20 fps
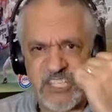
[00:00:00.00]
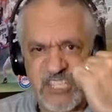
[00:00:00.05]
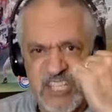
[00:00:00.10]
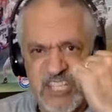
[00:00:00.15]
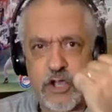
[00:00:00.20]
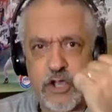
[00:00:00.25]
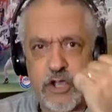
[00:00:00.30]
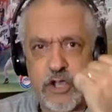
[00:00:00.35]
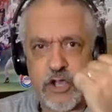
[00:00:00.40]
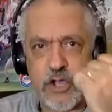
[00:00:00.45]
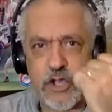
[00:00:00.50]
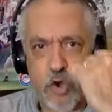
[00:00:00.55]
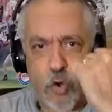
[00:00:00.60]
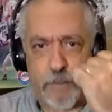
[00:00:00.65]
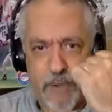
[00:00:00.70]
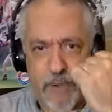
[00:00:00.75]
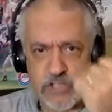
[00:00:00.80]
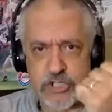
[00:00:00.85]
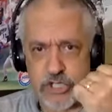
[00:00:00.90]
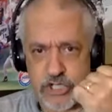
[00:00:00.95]

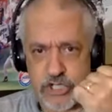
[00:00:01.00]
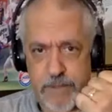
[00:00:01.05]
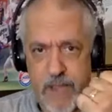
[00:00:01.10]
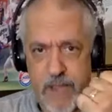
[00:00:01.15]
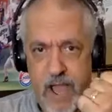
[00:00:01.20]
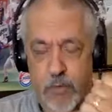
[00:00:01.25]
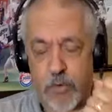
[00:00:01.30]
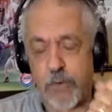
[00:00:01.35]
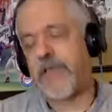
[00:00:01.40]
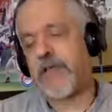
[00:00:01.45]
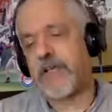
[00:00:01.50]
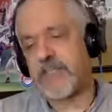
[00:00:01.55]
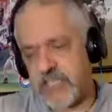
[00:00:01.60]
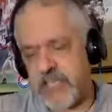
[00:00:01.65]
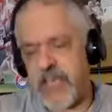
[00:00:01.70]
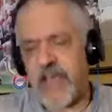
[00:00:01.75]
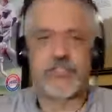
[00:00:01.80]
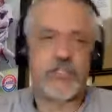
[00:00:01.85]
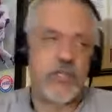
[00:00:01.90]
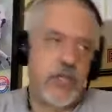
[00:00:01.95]
single punching power,
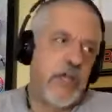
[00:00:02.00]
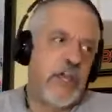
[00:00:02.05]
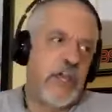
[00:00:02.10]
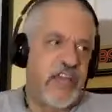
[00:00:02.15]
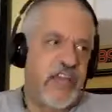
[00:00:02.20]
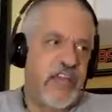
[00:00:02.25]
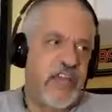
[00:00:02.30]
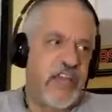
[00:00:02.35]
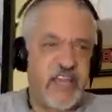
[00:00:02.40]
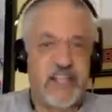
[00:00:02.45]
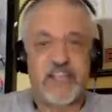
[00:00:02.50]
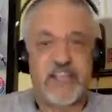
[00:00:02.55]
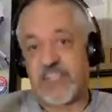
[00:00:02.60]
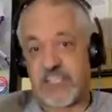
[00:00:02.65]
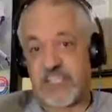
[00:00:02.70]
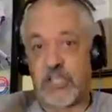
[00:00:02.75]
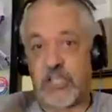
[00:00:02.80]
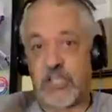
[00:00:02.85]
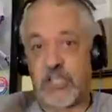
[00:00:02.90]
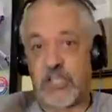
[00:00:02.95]
because yes, he
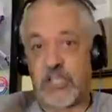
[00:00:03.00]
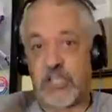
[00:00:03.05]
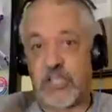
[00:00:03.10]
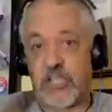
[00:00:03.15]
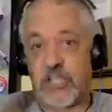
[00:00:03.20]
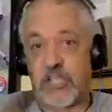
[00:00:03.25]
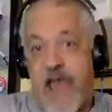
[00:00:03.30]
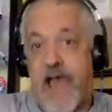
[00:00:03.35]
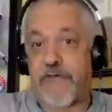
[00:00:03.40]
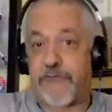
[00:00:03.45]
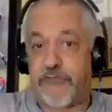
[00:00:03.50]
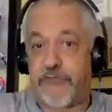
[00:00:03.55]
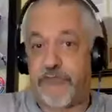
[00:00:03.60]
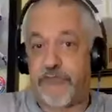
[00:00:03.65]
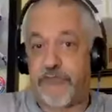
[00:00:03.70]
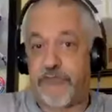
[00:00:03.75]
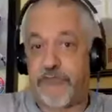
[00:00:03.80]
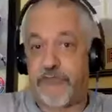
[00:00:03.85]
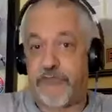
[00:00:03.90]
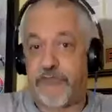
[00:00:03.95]
doesn't quite
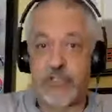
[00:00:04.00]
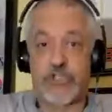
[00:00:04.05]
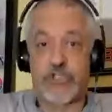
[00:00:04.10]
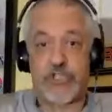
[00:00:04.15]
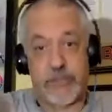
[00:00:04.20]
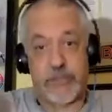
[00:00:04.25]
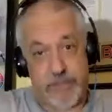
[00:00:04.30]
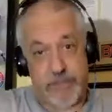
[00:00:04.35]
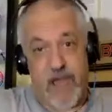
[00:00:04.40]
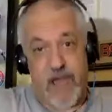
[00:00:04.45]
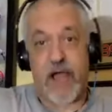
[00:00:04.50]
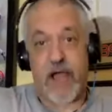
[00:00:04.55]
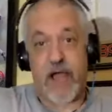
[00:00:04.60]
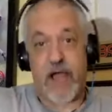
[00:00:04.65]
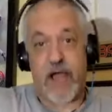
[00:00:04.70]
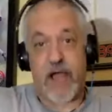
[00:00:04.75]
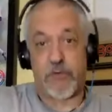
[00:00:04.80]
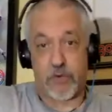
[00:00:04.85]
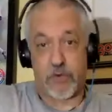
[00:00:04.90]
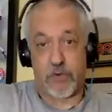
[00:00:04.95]
have the punching
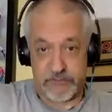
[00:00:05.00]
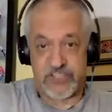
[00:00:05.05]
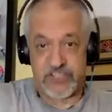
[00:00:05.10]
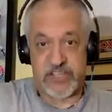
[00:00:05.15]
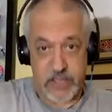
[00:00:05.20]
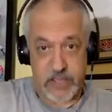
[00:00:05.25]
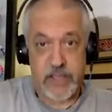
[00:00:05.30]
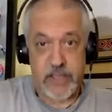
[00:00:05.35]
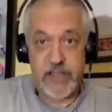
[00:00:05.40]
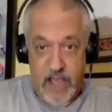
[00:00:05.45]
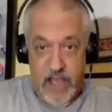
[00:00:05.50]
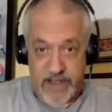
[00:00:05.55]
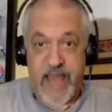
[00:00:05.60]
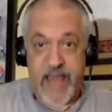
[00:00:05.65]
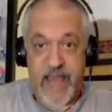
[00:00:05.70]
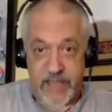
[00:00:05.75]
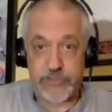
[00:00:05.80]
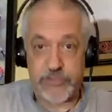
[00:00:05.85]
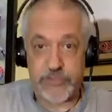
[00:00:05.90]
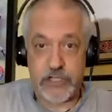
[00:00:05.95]
power of, say,
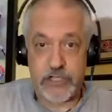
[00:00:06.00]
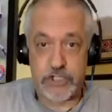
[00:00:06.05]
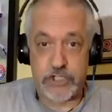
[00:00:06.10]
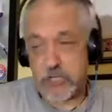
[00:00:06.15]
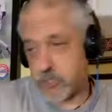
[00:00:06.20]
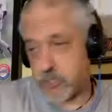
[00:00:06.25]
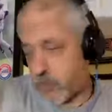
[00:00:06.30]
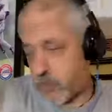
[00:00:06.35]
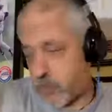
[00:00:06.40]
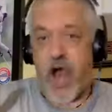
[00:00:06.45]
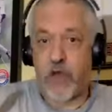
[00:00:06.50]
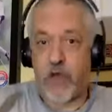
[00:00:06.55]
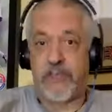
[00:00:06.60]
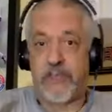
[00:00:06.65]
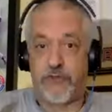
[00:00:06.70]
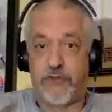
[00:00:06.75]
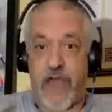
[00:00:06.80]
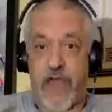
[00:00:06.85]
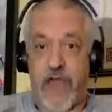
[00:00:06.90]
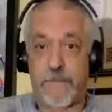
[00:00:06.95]
an Anthony
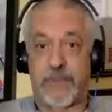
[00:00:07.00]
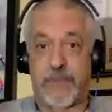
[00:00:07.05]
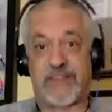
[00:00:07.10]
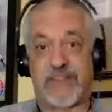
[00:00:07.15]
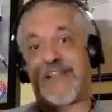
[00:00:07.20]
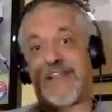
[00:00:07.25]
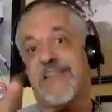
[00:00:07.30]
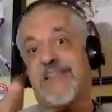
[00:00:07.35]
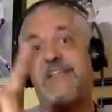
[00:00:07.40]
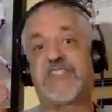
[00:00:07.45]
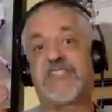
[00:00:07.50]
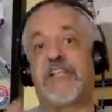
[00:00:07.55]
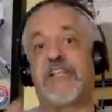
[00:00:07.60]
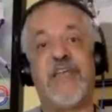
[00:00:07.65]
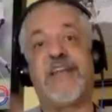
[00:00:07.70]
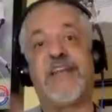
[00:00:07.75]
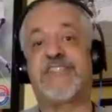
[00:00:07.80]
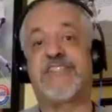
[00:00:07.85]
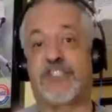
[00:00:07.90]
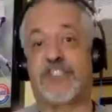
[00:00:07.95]
Joshua. I'll give you that, but
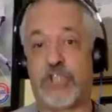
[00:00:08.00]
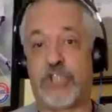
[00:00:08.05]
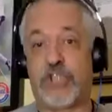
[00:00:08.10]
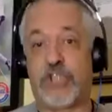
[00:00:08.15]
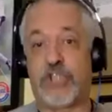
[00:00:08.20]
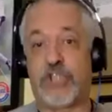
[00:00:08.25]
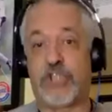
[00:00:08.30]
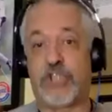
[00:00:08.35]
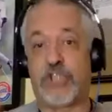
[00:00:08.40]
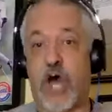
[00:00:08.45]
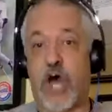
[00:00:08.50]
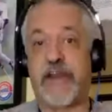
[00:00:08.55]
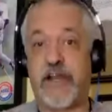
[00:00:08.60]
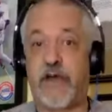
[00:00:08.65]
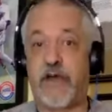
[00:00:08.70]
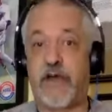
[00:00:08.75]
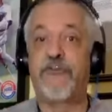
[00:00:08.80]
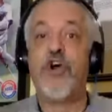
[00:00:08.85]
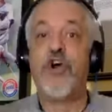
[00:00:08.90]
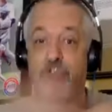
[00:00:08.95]
that doesn't mean it's not
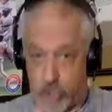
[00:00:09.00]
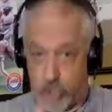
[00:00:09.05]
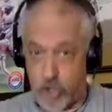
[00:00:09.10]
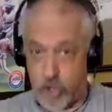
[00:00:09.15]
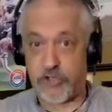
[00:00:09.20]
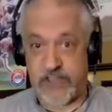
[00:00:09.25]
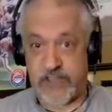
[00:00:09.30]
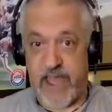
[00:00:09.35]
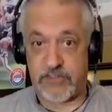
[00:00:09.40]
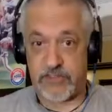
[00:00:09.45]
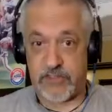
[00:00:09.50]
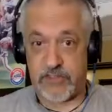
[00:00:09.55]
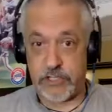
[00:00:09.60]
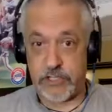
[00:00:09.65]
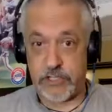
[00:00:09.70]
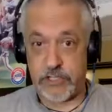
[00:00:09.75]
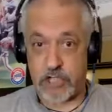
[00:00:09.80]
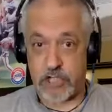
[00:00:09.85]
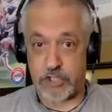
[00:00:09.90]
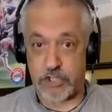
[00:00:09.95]
enough to hurt
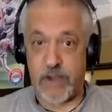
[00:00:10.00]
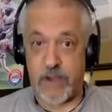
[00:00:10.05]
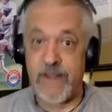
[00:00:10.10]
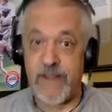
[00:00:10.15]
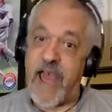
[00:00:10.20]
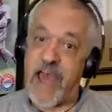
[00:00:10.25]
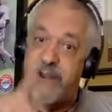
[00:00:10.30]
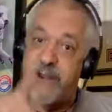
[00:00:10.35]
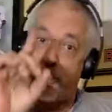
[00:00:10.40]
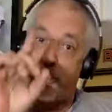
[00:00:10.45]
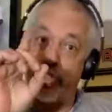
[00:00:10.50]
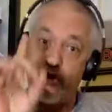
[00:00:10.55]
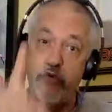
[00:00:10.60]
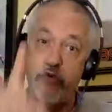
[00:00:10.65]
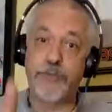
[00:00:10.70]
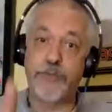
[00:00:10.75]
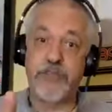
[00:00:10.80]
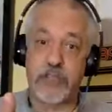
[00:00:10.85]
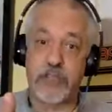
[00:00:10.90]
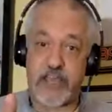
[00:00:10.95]
Anthony Joshua.
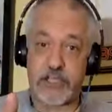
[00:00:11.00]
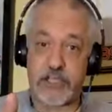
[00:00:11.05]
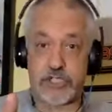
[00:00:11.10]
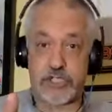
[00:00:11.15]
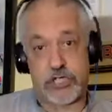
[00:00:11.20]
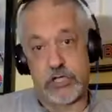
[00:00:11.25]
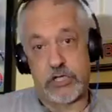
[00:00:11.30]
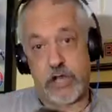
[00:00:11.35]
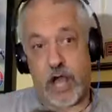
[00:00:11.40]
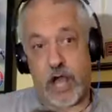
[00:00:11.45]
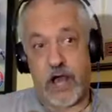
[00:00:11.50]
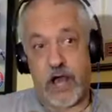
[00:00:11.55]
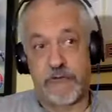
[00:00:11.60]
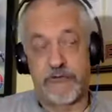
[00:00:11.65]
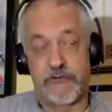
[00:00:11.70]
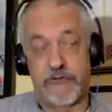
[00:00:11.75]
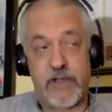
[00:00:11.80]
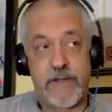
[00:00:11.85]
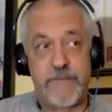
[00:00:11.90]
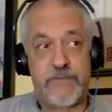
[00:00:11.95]
An accumulation
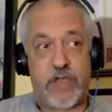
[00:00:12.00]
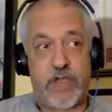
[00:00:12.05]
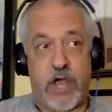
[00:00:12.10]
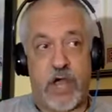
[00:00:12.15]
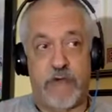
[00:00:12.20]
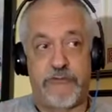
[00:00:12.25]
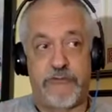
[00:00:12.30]
of